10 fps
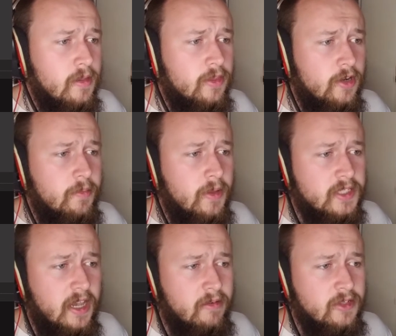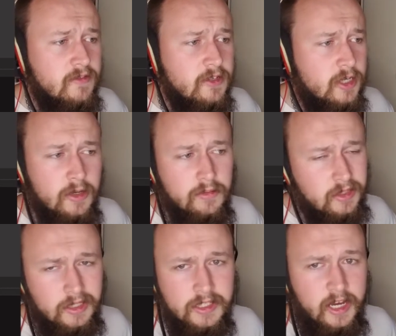thirty plus hours of the show, it's
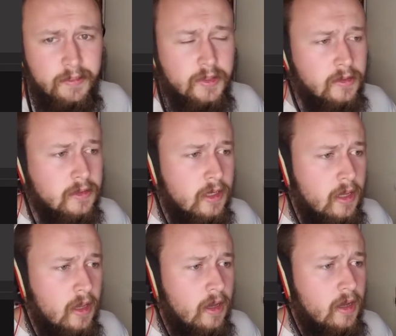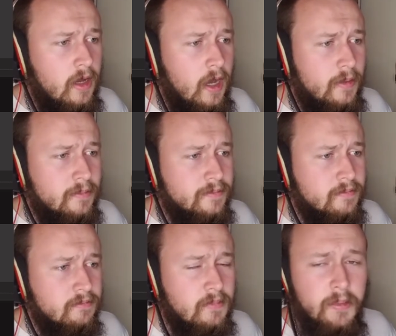like ten episodes, um,
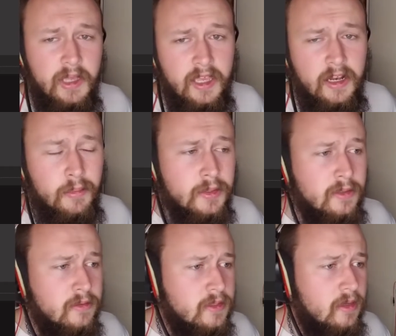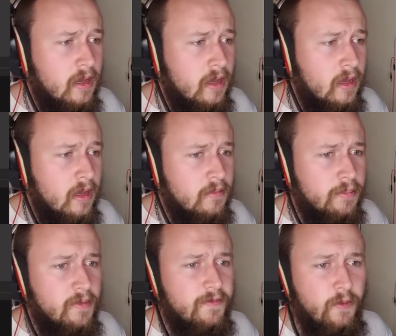maybe eight episodes, uh,
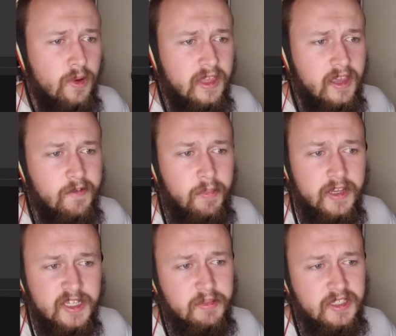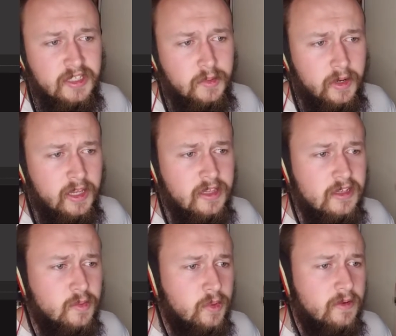before they ever picked up a D twenty.
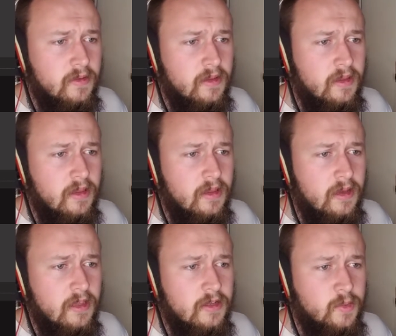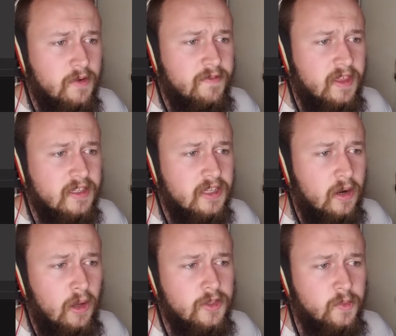The dwarf, uh, the dwarf thinks that
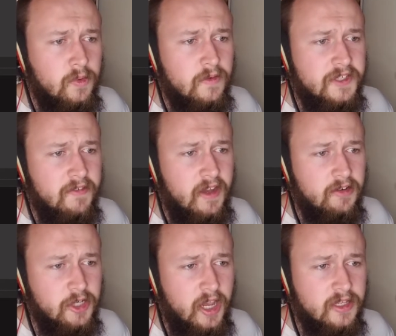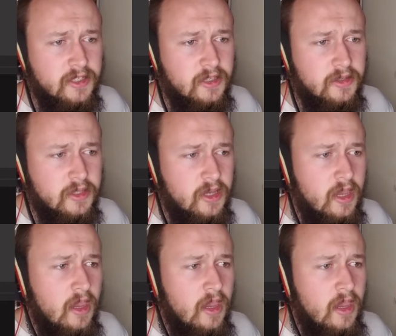all dwarves have Irish accents,